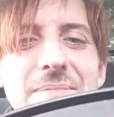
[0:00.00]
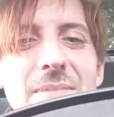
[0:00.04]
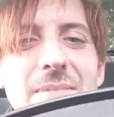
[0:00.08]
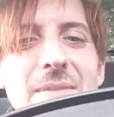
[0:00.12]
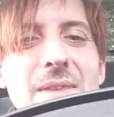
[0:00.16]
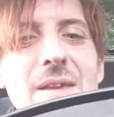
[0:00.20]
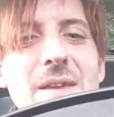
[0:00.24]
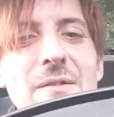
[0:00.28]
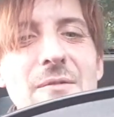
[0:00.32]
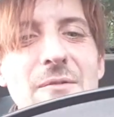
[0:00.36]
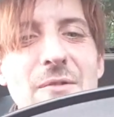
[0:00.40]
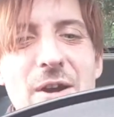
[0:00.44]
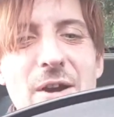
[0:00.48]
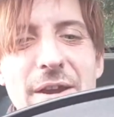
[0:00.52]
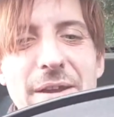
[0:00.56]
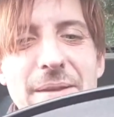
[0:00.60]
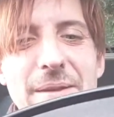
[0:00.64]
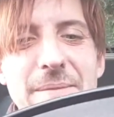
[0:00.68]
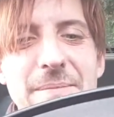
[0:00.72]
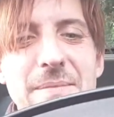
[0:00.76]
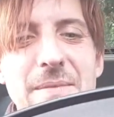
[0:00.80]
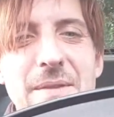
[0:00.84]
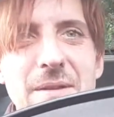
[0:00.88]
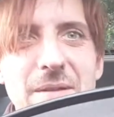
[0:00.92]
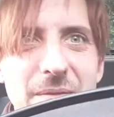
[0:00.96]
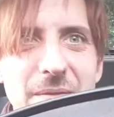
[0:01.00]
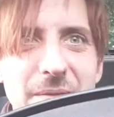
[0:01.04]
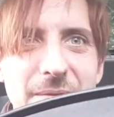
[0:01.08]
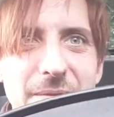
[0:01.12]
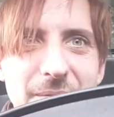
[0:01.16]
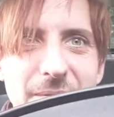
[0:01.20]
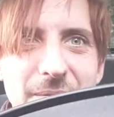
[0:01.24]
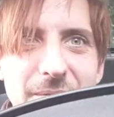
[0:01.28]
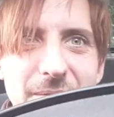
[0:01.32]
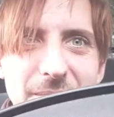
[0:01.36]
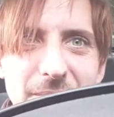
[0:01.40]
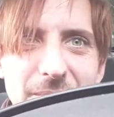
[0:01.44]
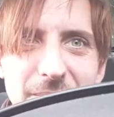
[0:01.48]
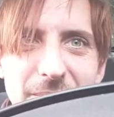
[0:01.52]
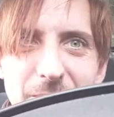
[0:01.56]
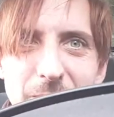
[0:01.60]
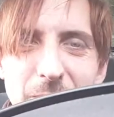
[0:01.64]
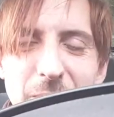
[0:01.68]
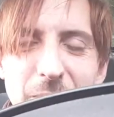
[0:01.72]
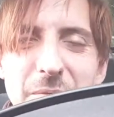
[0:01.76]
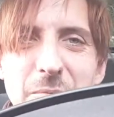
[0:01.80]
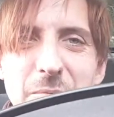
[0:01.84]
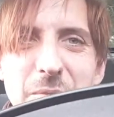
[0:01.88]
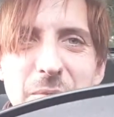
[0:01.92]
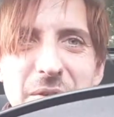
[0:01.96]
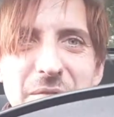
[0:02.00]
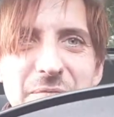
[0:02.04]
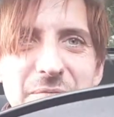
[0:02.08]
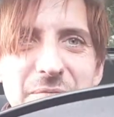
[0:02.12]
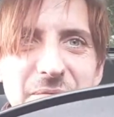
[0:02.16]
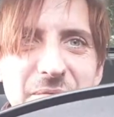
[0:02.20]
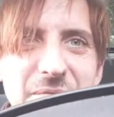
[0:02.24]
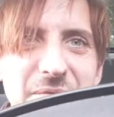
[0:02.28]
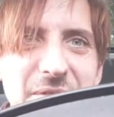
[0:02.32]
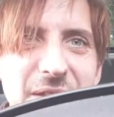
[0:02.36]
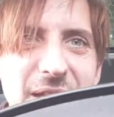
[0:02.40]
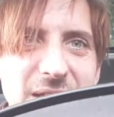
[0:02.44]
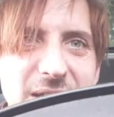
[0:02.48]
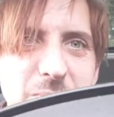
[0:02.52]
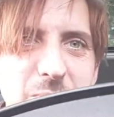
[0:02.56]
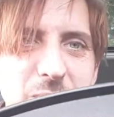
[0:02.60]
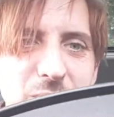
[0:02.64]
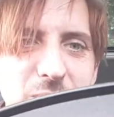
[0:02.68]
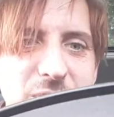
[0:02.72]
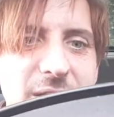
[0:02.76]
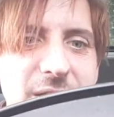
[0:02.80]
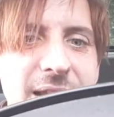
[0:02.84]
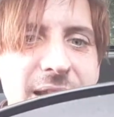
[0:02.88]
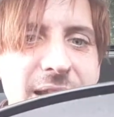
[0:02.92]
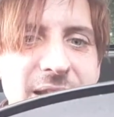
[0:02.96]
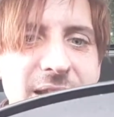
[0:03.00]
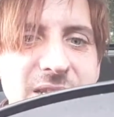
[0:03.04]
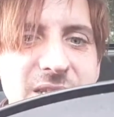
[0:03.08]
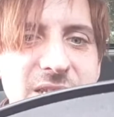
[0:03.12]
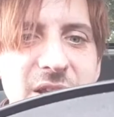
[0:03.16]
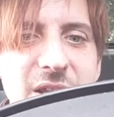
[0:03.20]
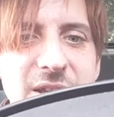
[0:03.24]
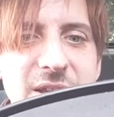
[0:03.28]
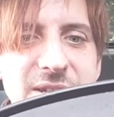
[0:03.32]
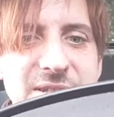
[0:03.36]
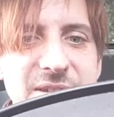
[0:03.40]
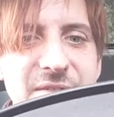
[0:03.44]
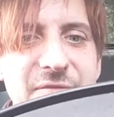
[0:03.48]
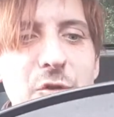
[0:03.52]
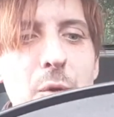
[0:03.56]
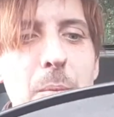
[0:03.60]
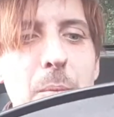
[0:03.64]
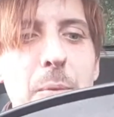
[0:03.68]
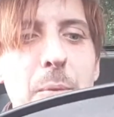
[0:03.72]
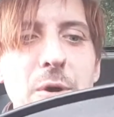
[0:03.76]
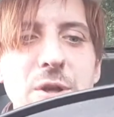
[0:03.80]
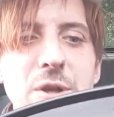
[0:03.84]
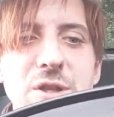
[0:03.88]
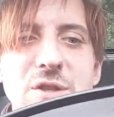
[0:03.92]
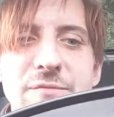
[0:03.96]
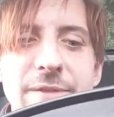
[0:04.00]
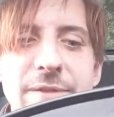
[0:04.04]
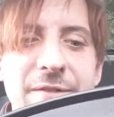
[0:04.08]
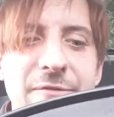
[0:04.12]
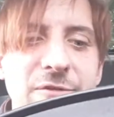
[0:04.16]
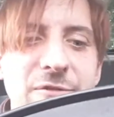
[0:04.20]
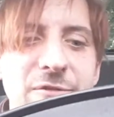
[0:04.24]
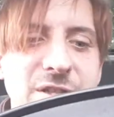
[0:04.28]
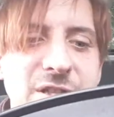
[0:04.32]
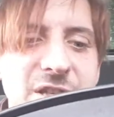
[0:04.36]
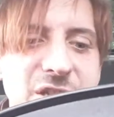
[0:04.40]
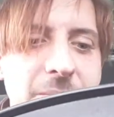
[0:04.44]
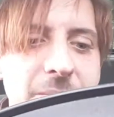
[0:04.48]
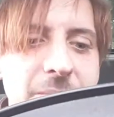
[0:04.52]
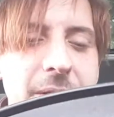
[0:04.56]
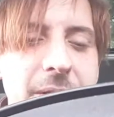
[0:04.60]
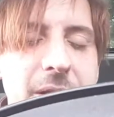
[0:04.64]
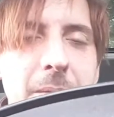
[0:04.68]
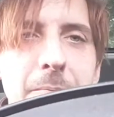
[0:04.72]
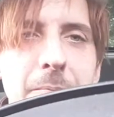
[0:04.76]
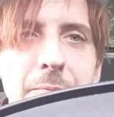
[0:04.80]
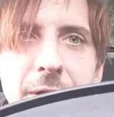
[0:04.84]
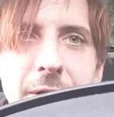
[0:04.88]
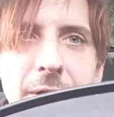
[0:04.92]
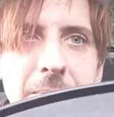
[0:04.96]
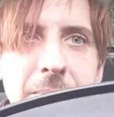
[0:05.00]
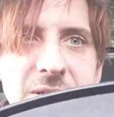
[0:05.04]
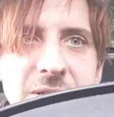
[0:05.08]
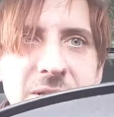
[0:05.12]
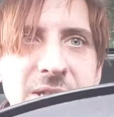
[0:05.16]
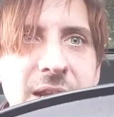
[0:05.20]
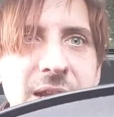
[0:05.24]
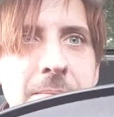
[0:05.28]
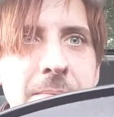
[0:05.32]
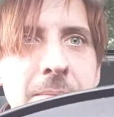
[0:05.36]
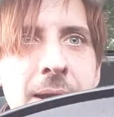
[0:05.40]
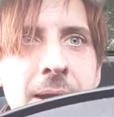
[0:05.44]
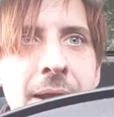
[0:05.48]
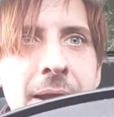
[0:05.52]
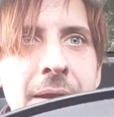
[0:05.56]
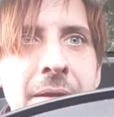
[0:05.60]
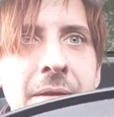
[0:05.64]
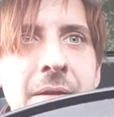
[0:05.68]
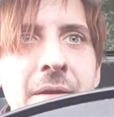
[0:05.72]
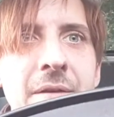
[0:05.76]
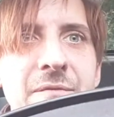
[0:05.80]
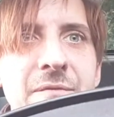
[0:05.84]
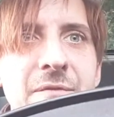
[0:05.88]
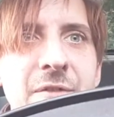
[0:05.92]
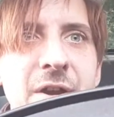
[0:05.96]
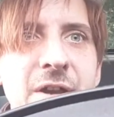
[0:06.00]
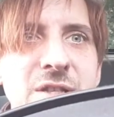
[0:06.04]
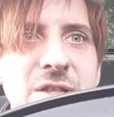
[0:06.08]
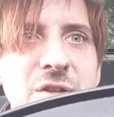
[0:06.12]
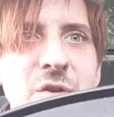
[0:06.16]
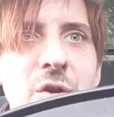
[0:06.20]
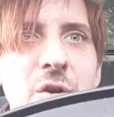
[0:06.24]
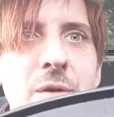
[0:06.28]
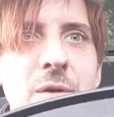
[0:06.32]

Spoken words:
Right. With the Xbox Connect, there's a 4 points of reference system. It can bring up a stickman that is not